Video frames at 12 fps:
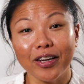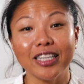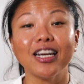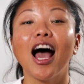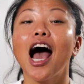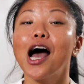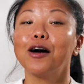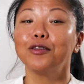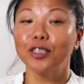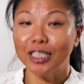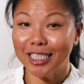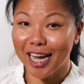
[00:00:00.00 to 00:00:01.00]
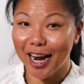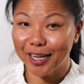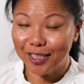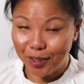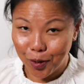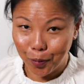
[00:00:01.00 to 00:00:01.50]
and how to
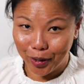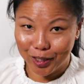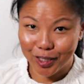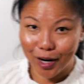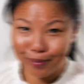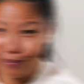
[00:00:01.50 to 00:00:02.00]
design your workshop.